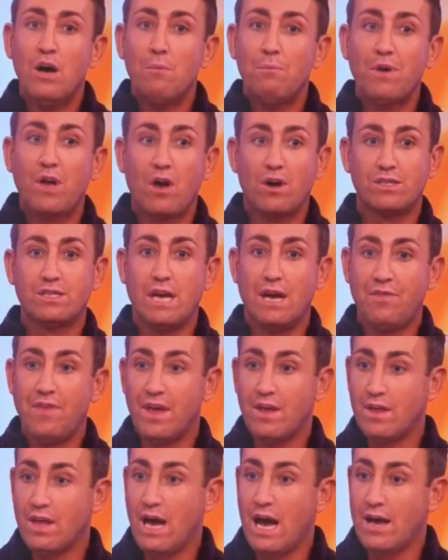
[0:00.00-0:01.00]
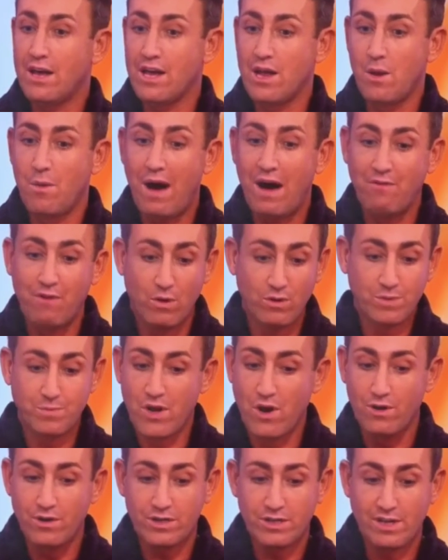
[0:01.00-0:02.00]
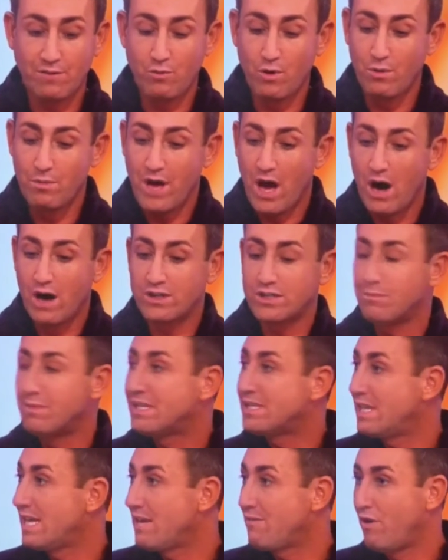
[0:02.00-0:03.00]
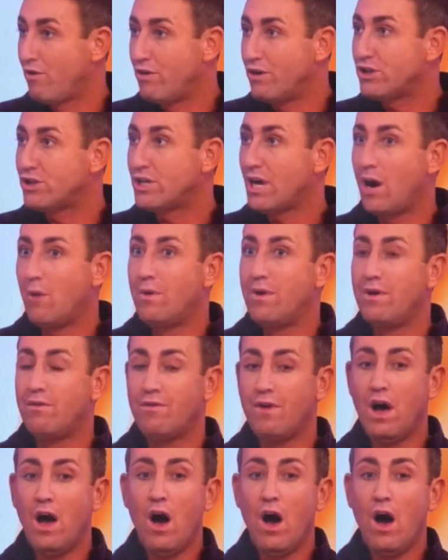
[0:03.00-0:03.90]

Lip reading: because I think, you know, I've always been honest, I've worn my heart on my sleeve on the show, and